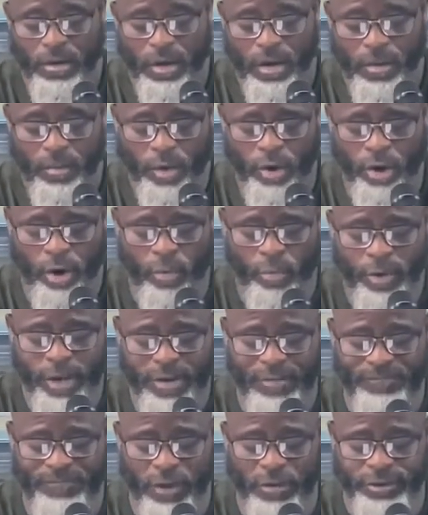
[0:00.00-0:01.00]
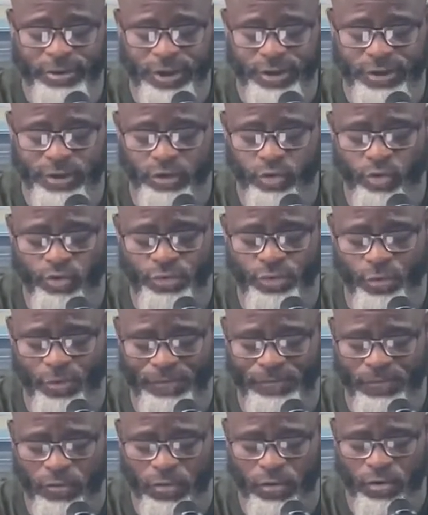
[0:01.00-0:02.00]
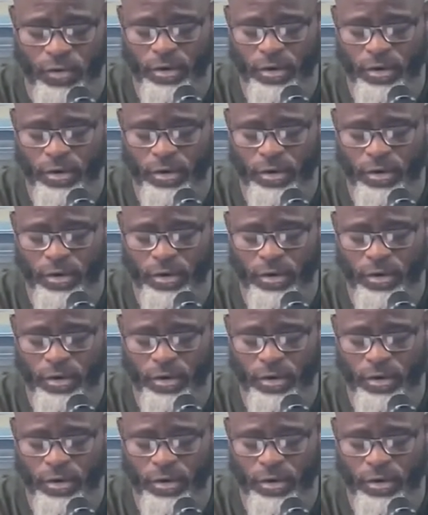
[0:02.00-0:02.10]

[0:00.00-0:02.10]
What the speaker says: And we're going to read verses 2 through 4.